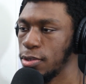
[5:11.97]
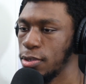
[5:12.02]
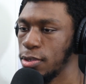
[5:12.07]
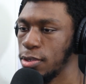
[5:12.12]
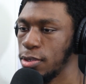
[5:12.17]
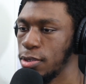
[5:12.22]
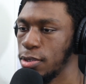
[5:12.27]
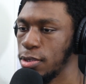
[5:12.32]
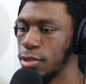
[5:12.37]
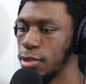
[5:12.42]

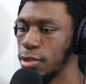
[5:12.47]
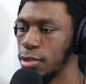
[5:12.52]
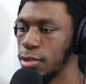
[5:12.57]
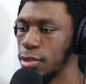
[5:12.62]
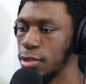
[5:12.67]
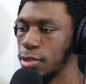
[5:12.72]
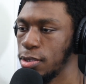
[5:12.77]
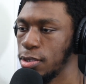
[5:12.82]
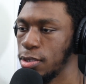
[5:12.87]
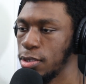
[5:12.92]

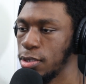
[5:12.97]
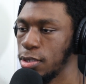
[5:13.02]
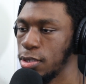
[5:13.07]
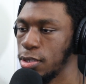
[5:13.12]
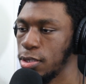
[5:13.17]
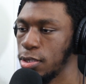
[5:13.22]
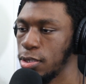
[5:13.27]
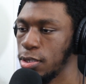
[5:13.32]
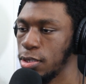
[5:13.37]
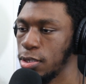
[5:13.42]

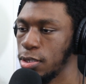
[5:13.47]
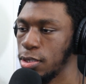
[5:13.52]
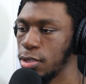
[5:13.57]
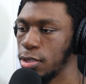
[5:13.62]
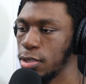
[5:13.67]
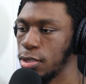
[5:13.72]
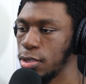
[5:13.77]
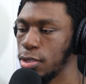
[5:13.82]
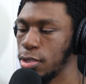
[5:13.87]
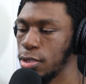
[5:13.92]

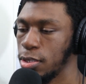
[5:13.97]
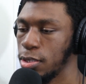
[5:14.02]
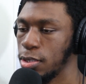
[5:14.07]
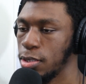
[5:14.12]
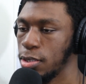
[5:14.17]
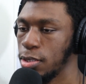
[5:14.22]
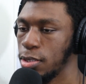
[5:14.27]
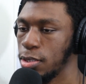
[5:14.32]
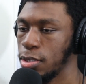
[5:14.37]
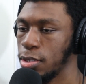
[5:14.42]

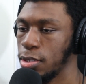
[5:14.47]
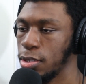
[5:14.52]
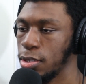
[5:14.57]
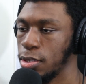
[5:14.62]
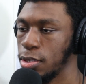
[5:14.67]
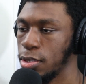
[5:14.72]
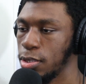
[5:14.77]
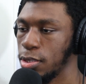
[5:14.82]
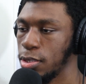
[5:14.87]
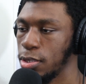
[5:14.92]

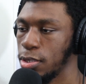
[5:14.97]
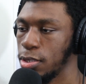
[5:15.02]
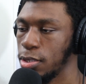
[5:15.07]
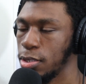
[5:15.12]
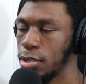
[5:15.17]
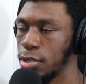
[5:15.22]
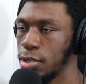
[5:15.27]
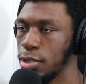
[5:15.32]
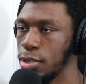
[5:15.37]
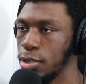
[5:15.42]

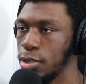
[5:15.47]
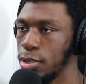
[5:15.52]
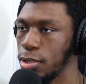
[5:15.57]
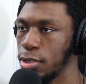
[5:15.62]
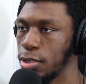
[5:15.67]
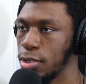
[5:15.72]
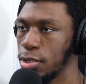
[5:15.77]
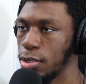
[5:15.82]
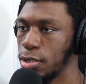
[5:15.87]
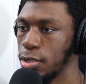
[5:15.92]

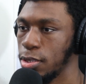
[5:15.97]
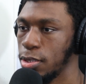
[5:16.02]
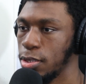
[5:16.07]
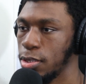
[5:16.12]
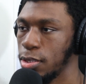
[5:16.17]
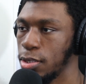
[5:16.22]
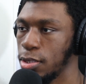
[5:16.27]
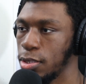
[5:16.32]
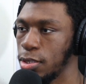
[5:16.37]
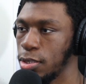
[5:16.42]

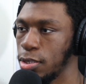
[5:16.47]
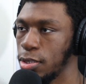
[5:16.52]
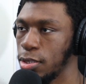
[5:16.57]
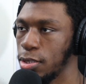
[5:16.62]
(silence)